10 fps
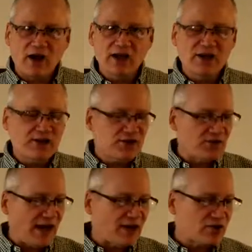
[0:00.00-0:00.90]
a linen
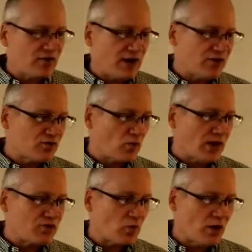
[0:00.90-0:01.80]
sash around his
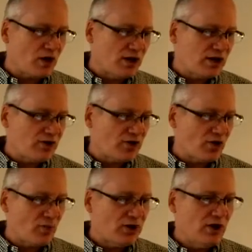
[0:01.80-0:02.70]
waist, wear a linen
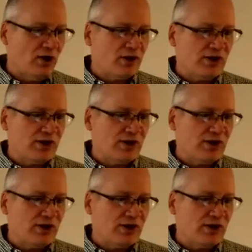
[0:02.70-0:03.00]
turban.